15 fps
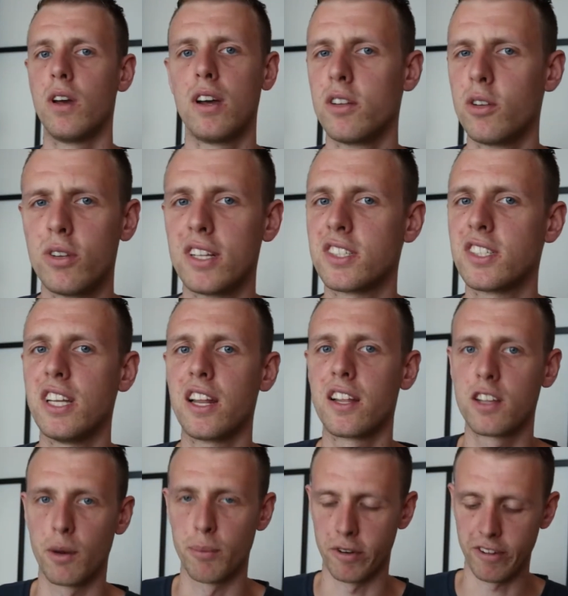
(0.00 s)
you didn't see that
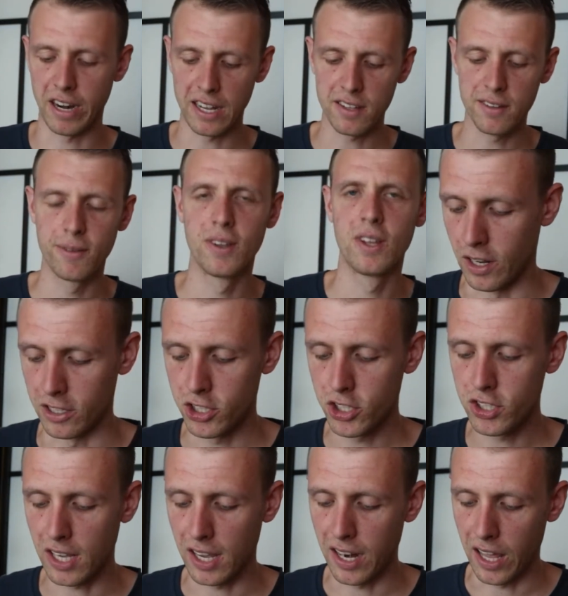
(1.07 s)
coming, right? No,
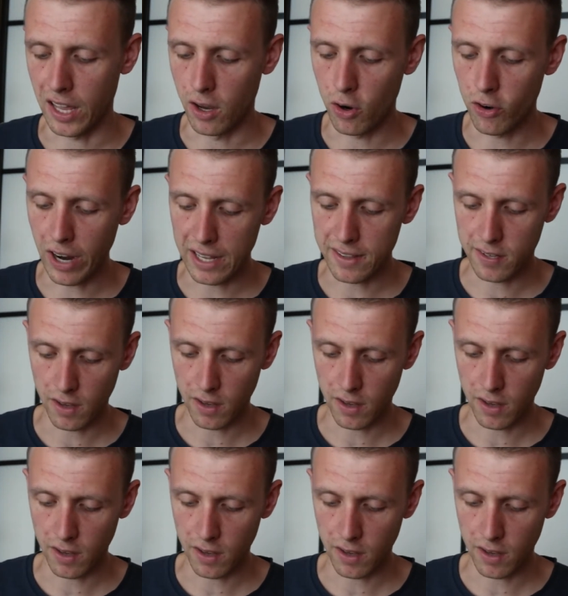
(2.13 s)
just kidding. Alright,